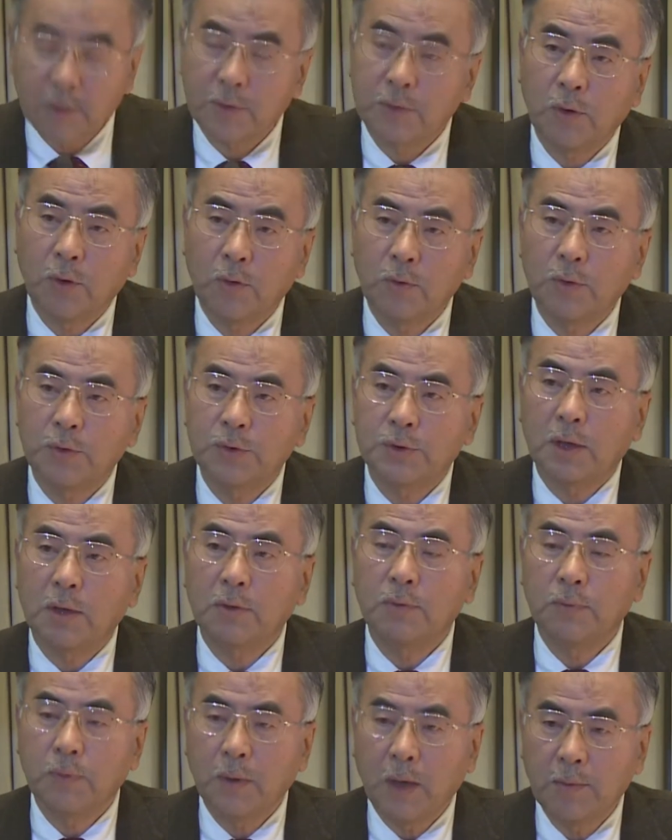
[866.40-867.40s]

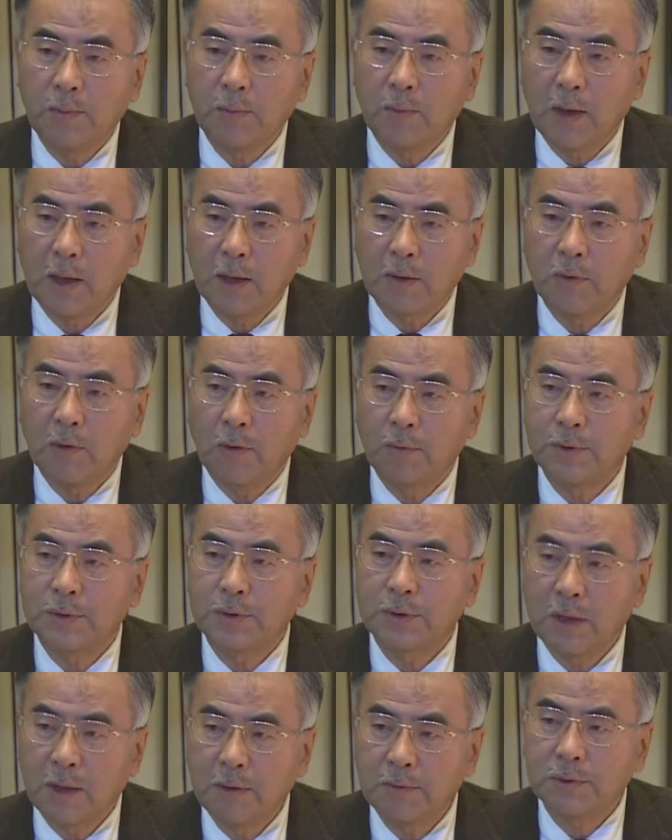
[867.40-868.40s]
chronological framework of
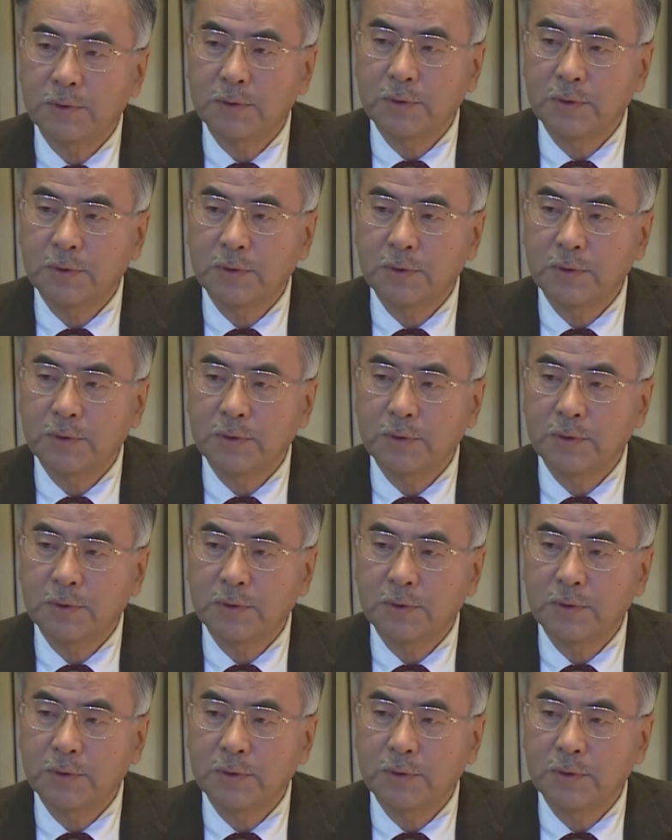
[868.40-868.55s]
South